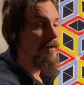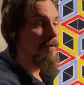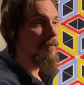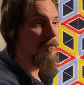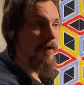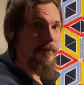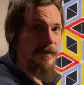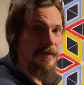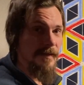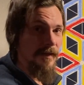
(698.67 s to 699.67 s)
what
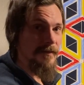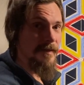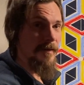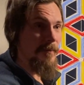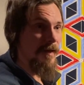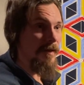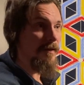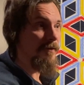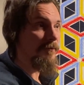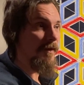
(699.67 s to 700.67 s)
mistakes I
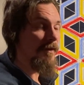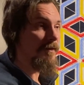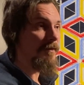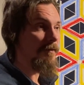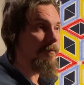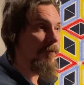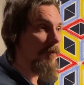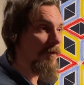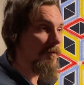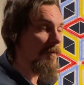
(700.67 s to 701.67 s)
made if I didn't
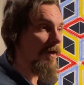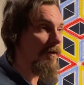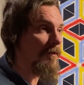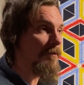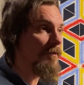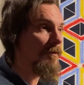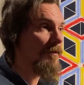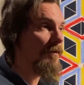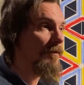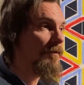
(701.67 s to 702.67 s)
point them out
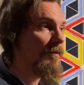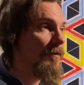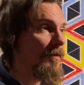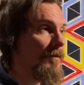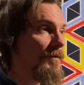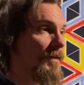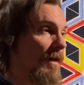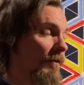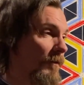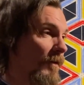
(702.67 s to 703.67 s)
or
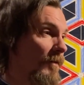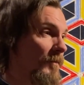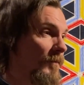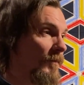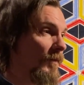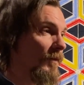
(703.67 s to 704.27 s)
tell them,